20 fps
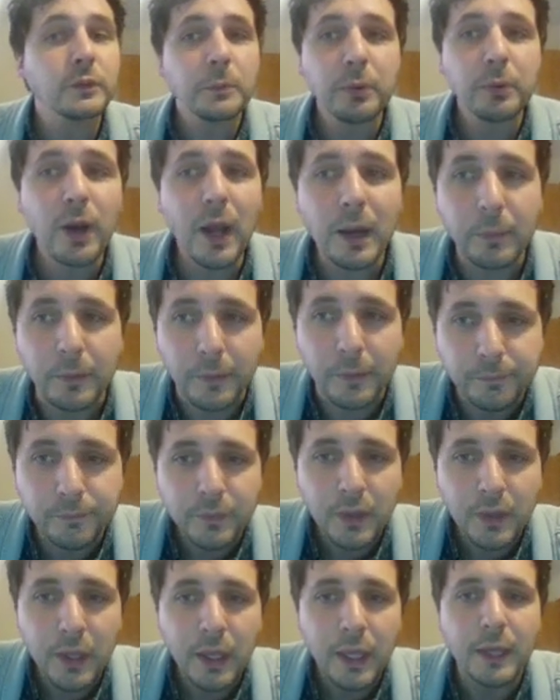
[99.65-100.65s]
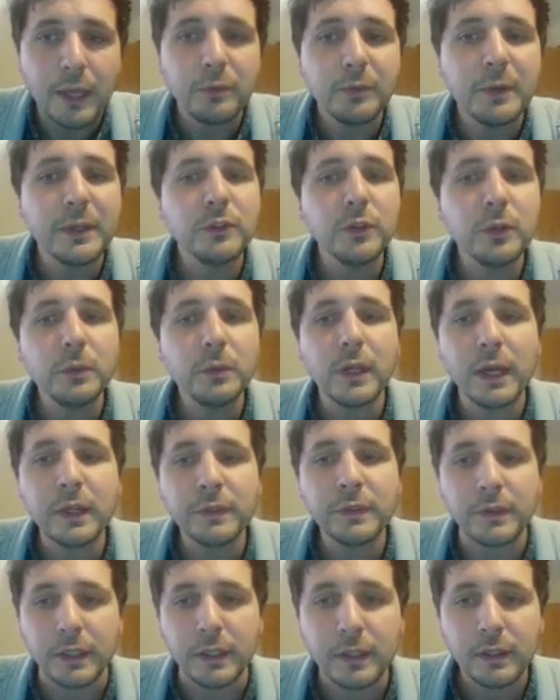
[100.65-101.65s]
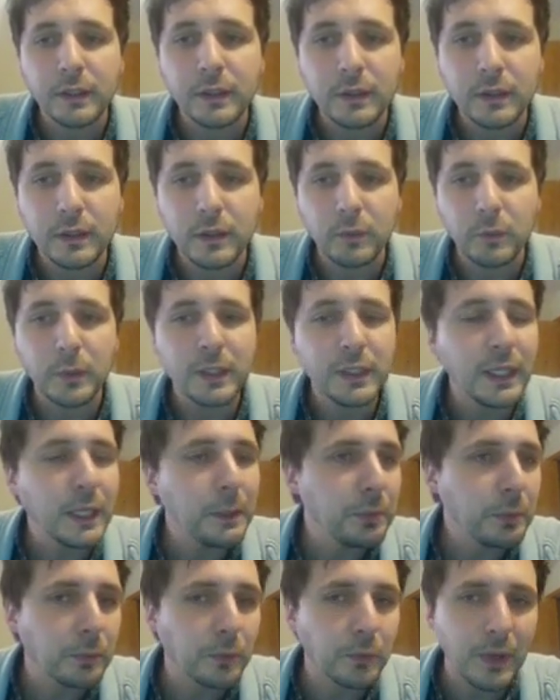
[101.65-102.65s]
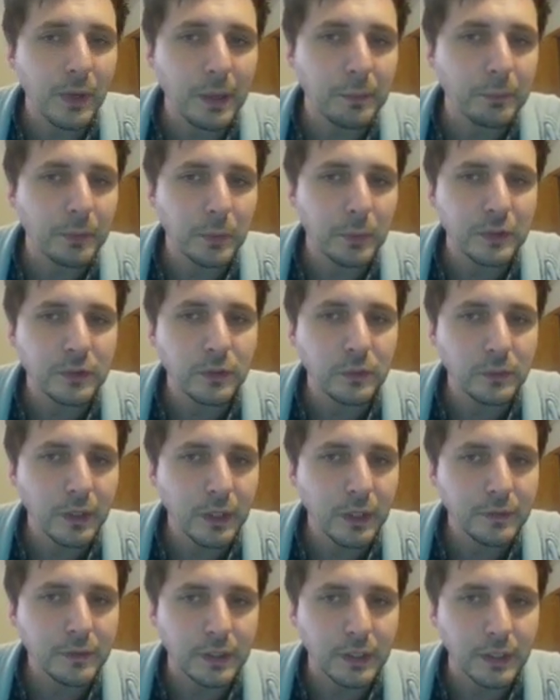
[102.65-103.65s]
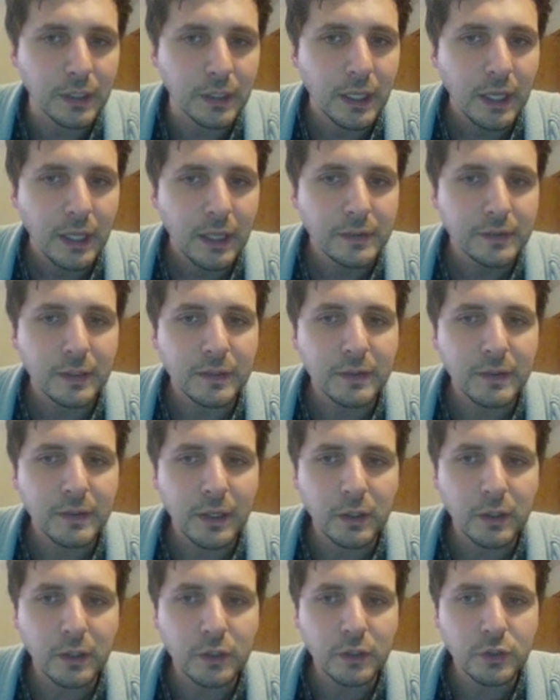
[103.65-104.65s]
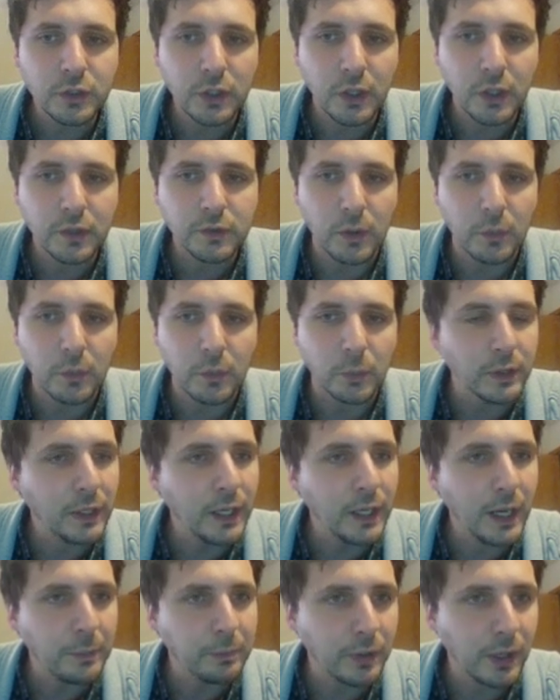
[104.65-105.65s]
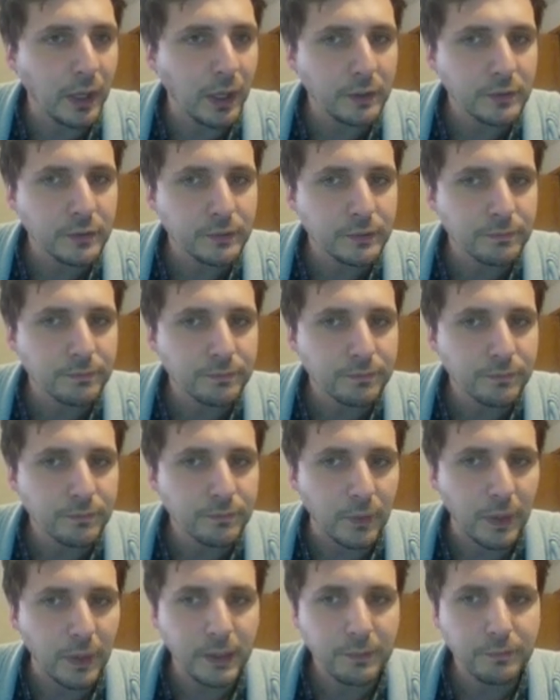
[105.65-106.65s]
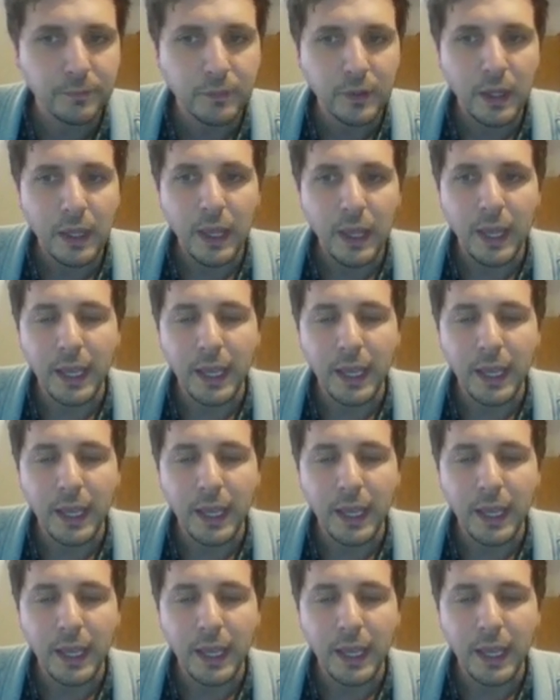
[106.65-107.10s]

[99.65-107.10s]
But there's a problem. If we do nothing, if we keep them around but we do nothing, then they're going to charge a really high price, right?